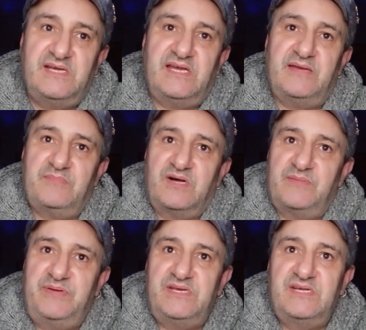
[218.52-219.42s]
In my
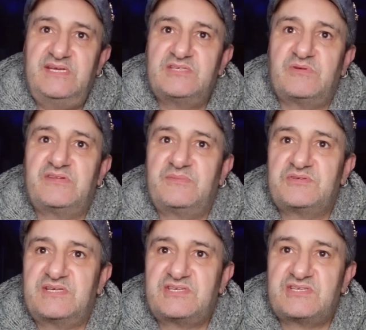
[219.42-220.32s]
opinion, he's one of the
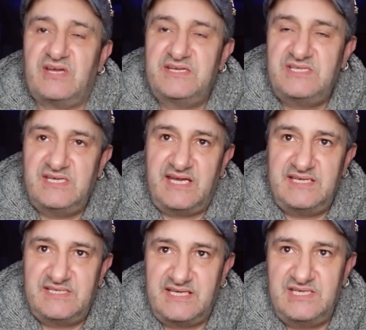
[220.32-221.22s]
most exciting
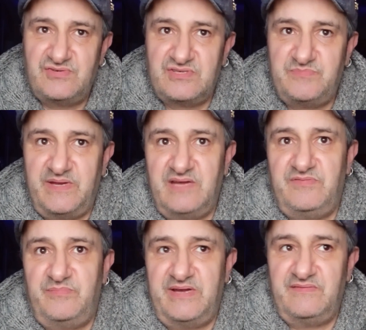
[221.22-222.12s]
and dangerous
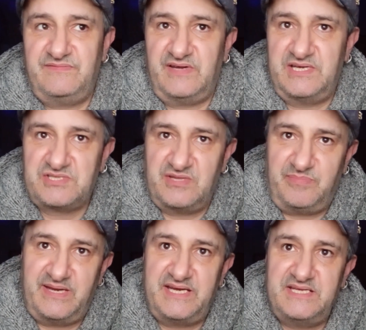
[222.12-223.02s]
pound-for-pound fighters on the
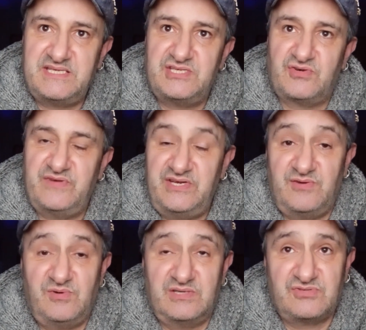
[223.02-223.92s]
planet. He's already a
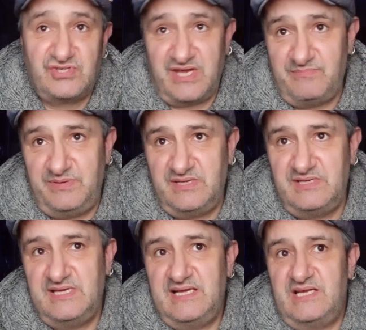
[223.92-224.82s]
world champion,
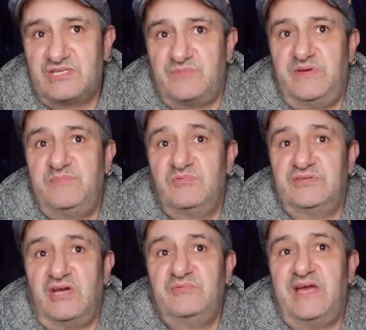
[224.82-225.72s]
so people
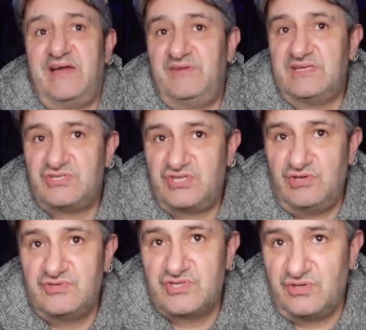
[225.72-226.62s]
don't have an
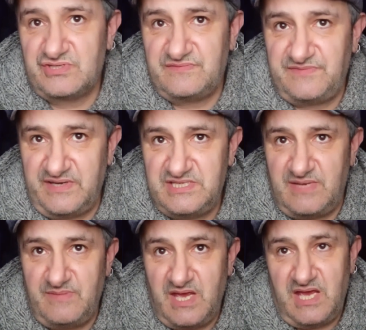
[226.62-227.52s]
excuse not to fight
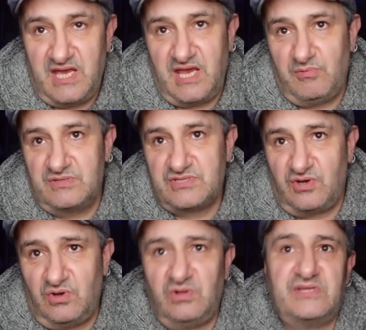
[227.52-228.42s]
him. He wants
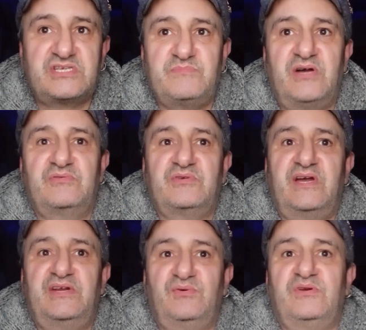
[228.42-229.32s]
all the smoke
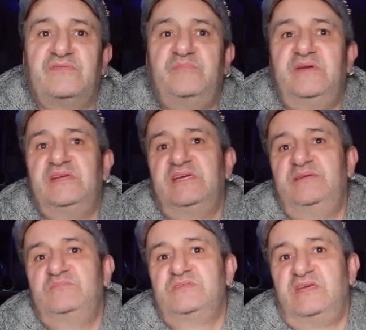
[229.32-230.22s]
and all of the big
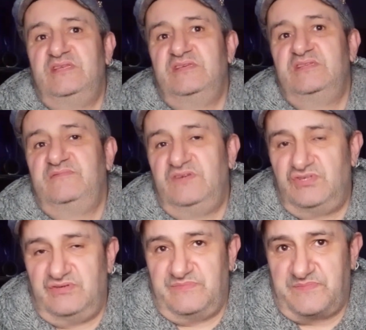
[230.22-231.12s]
names in the
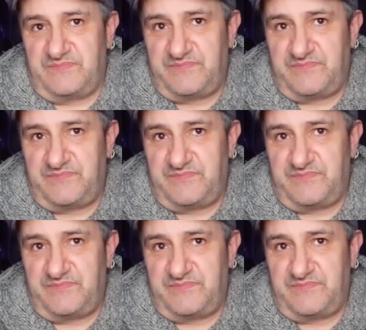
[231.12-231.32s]
division.